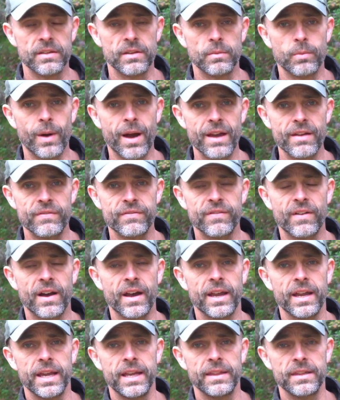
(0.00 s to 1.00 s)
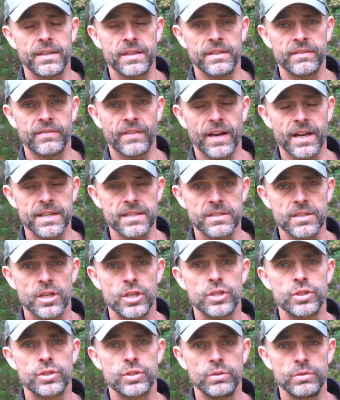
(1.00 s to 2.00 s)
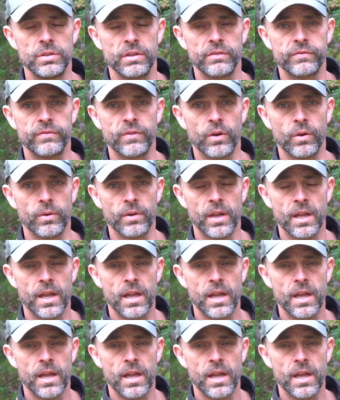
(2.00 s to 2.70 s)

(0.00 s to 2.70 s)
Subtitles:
Wi-Fi in the device to your phone,